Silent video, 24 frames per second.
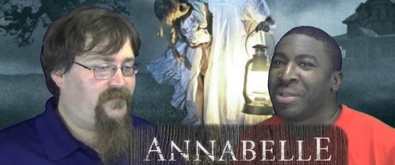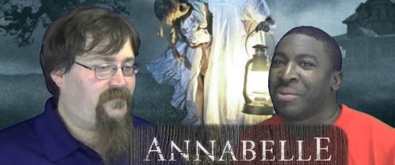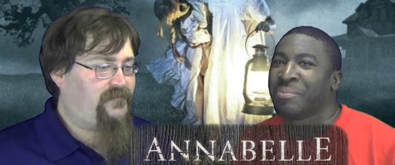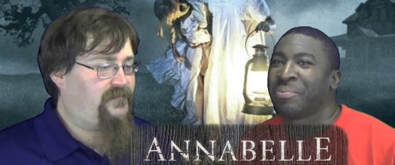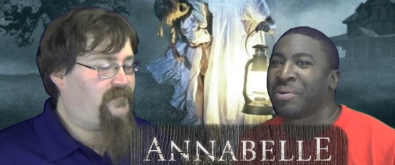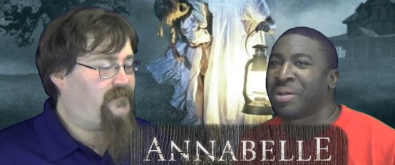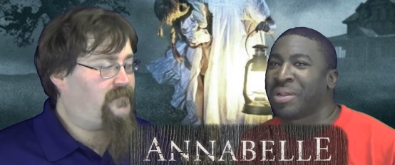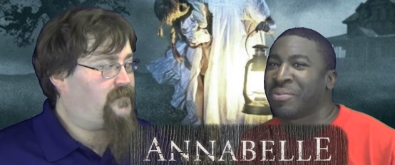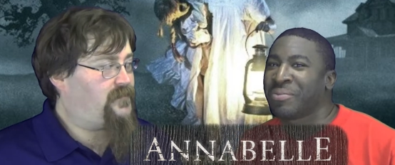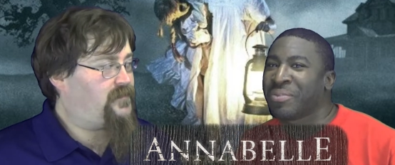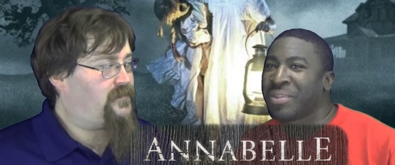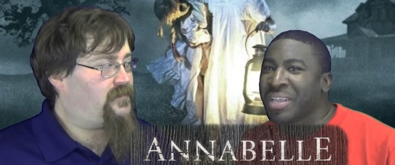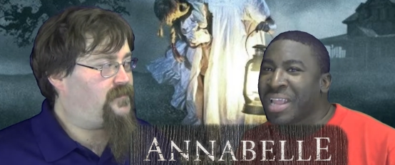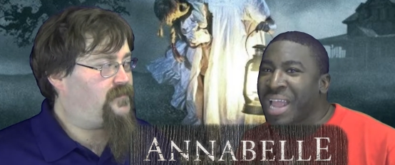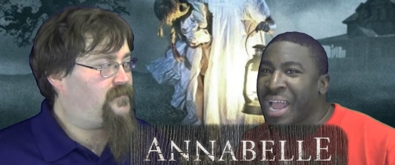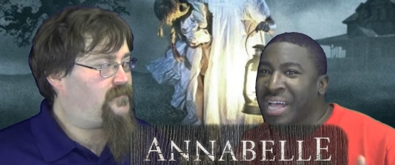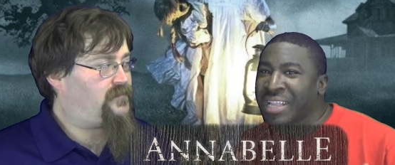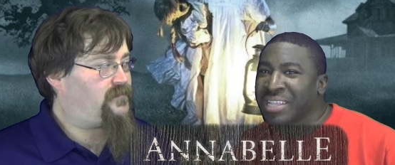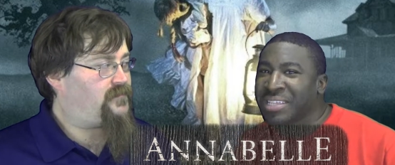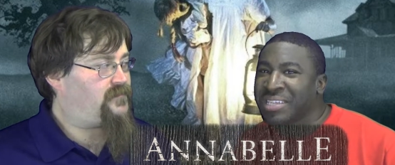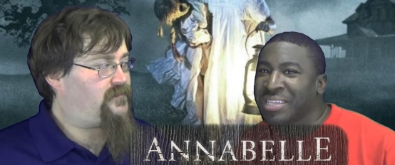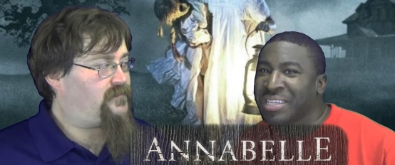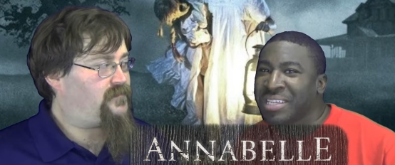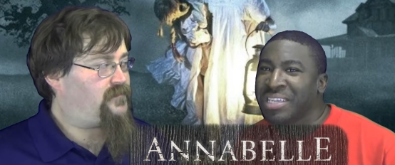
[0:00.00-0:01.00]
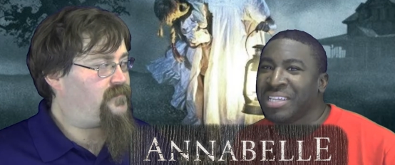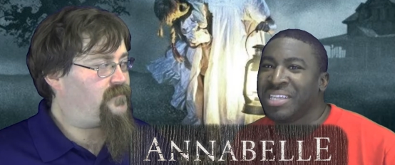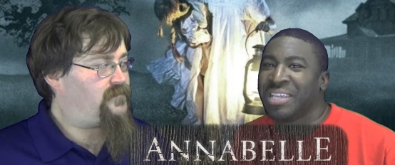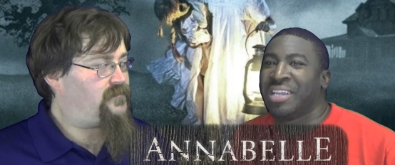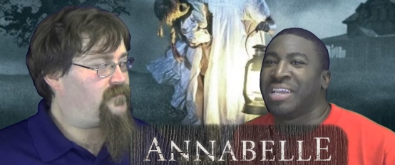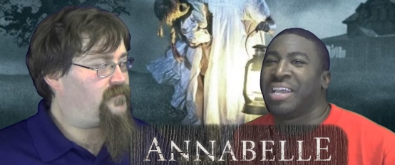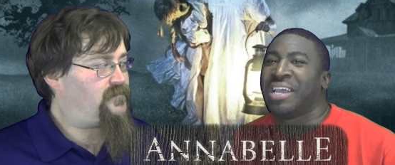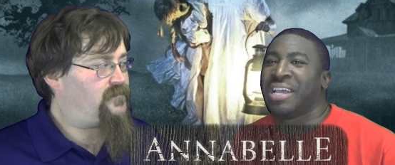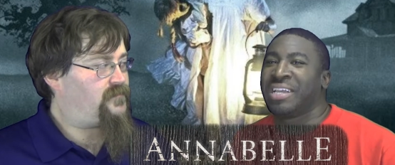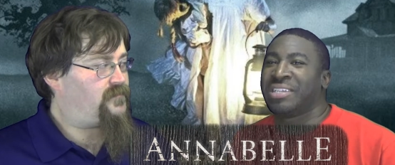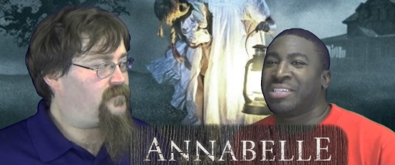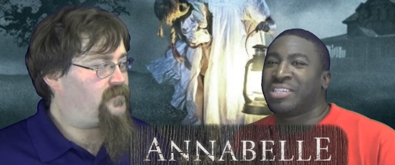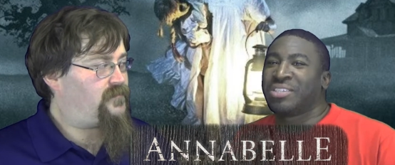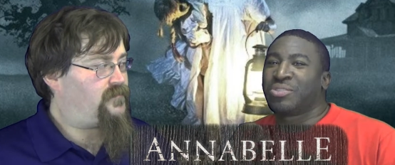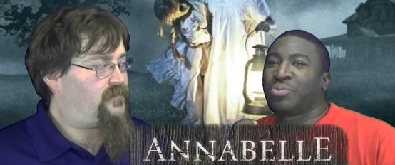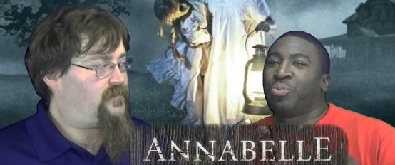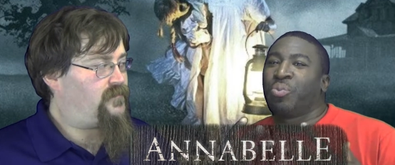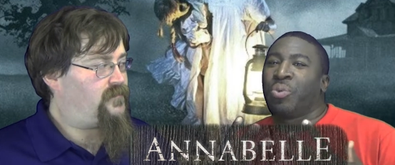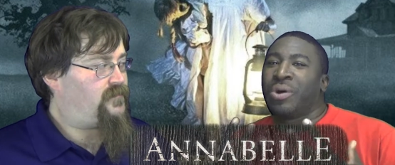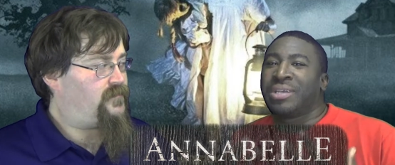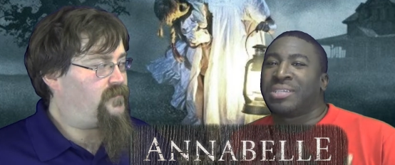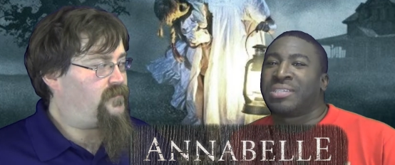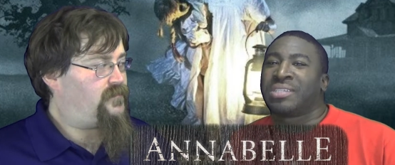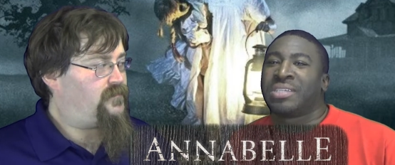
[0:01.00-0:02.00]
Speaker 1: But in reality, it just
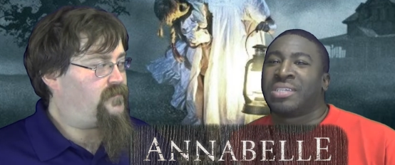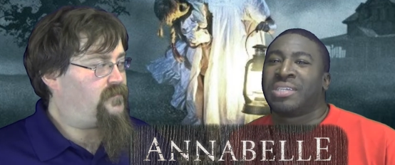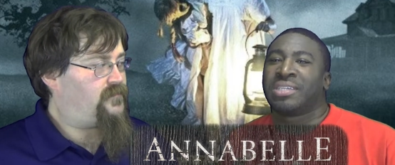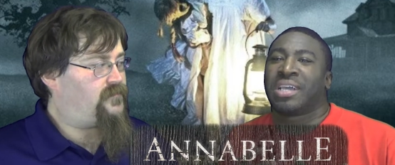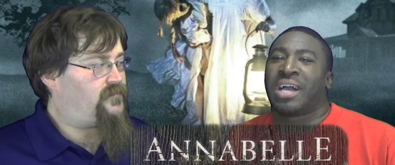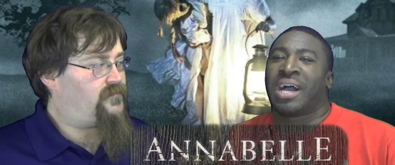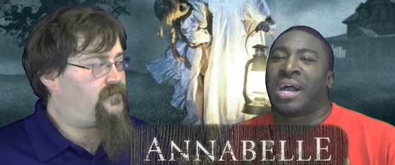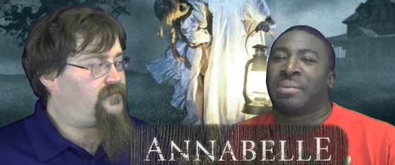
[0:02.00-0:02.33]
wasn't.